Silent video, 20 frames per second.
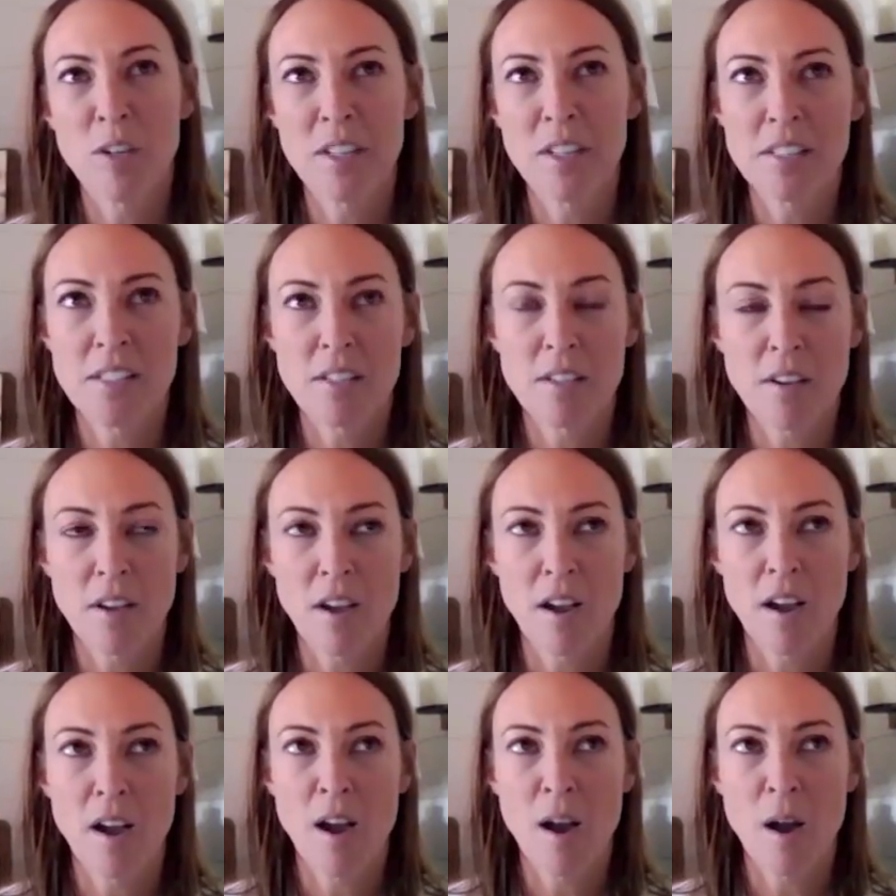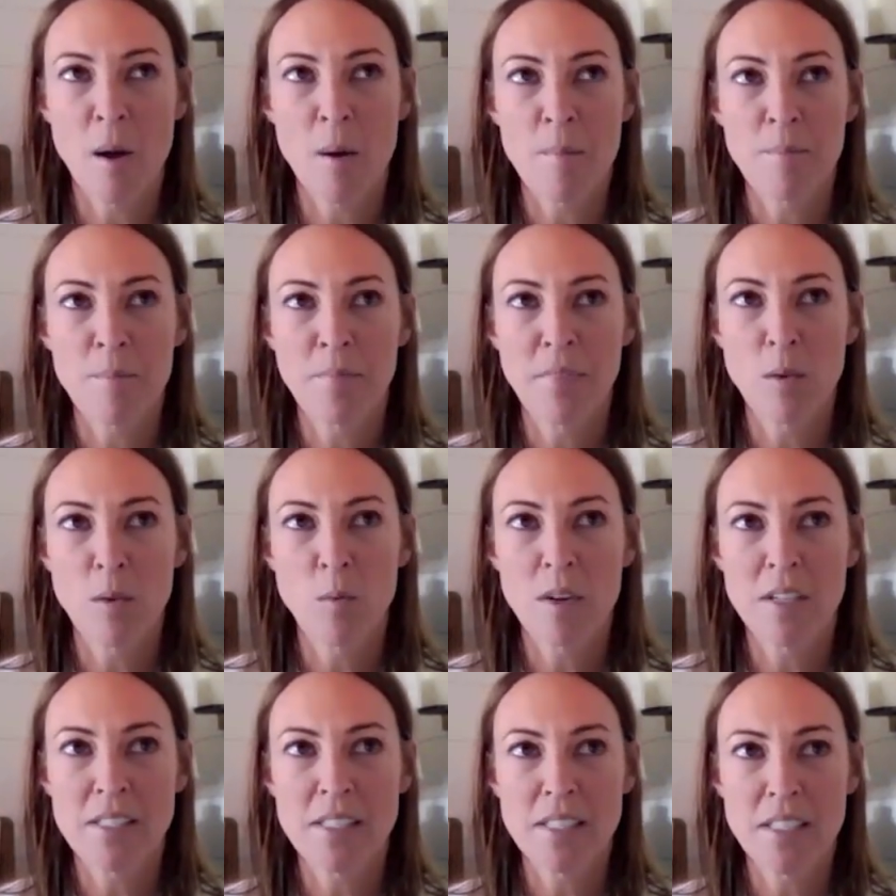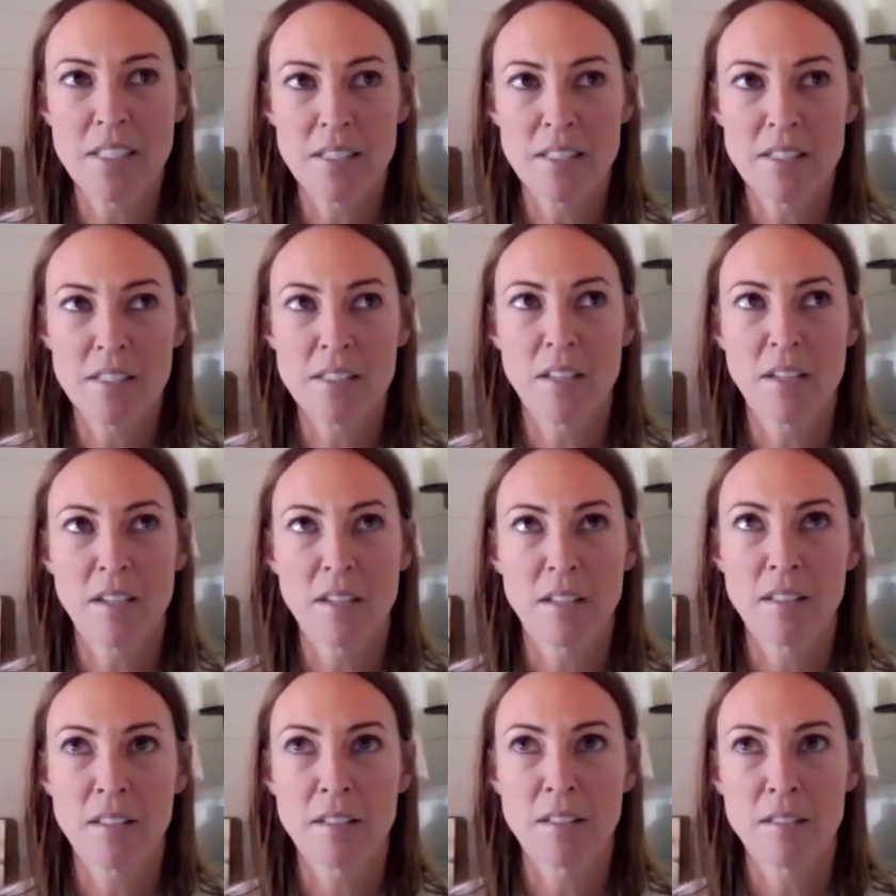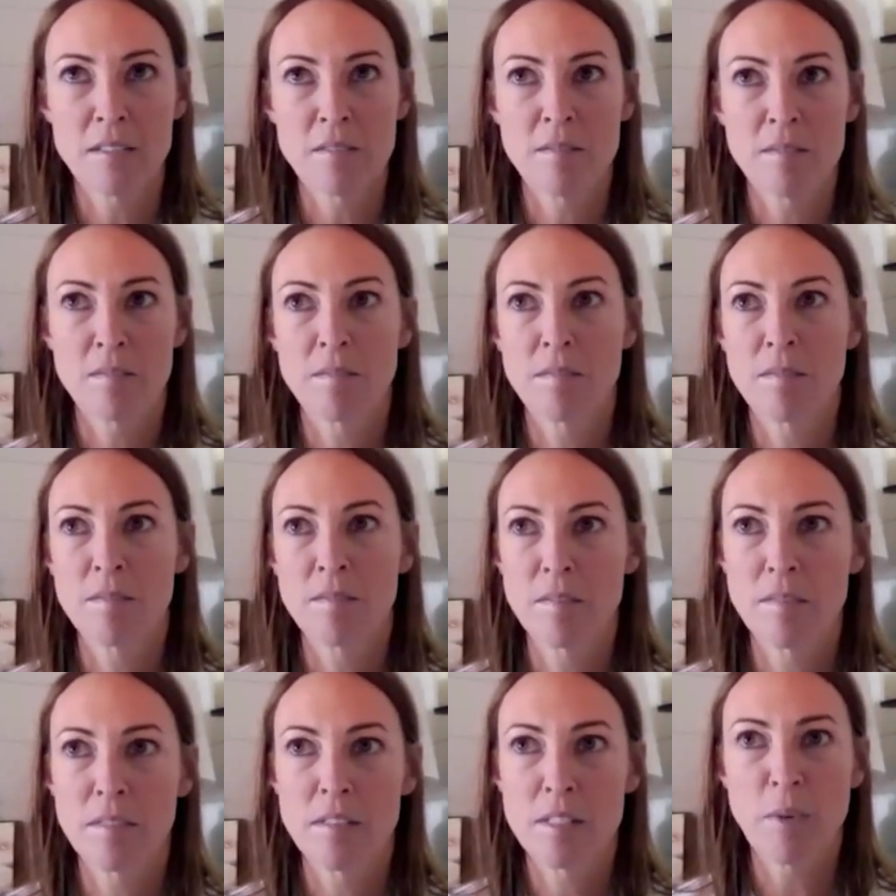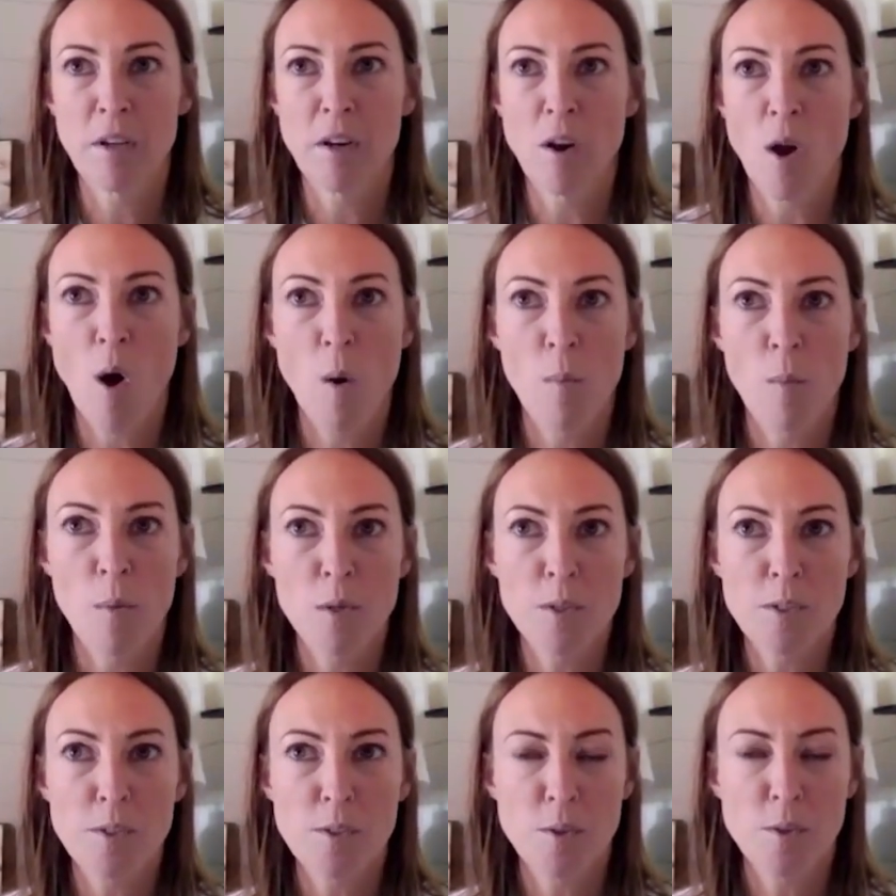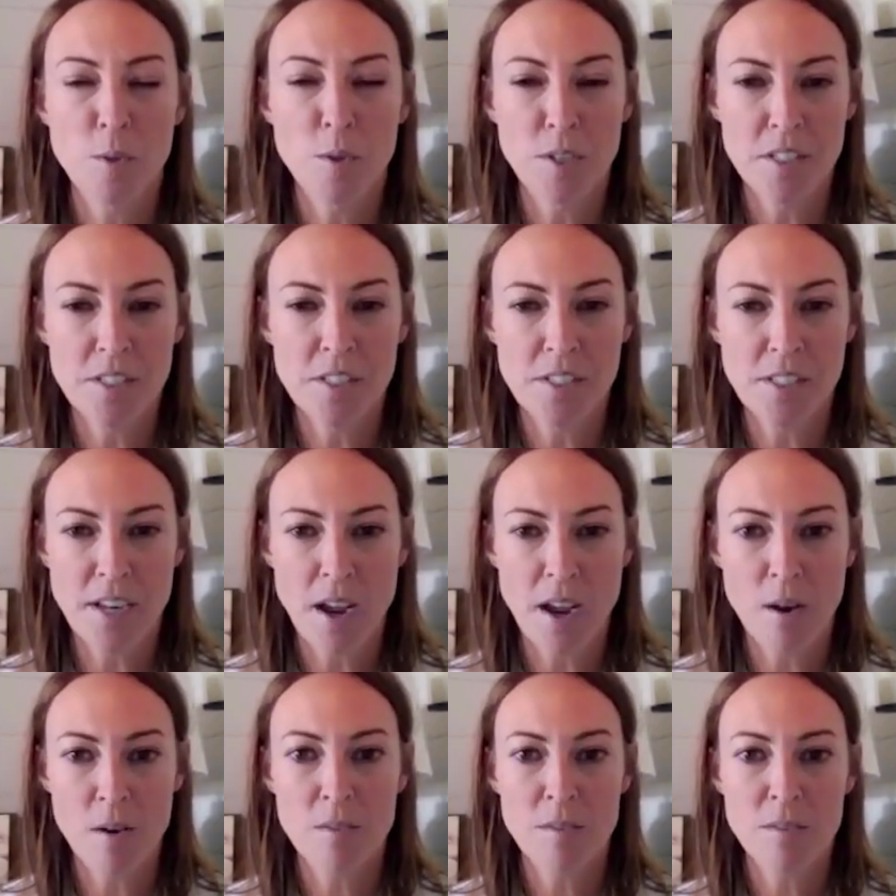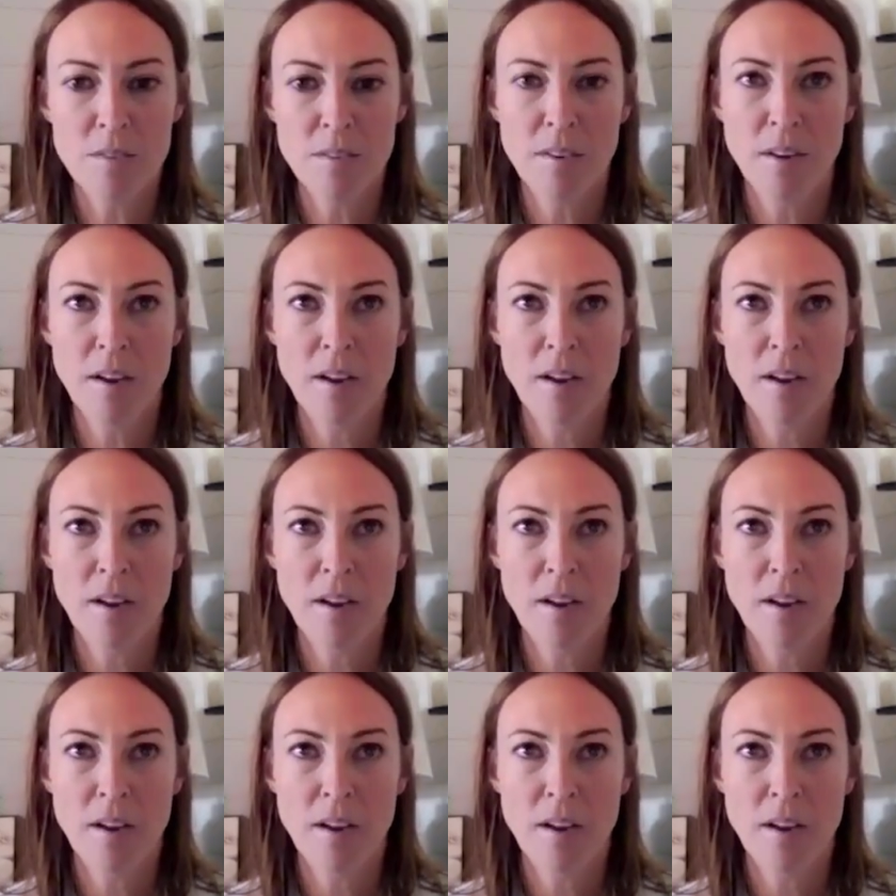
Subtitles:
have worked, it wasn't until it's been almost 2 years now,